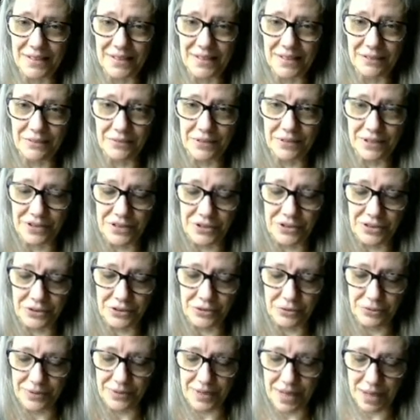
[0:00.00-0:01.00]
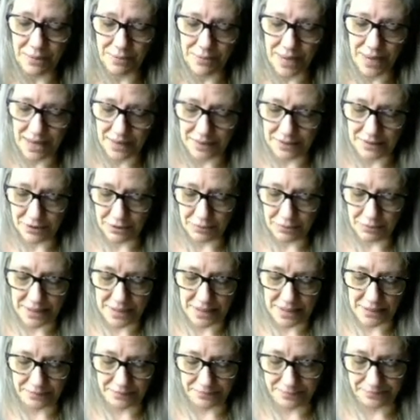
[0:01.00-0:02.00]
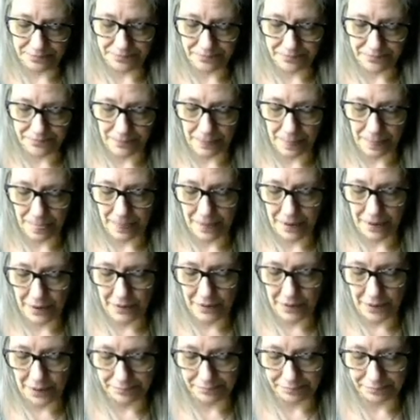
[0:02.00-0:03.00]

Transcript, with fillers: I'm going to scoot that back a little bit. All right.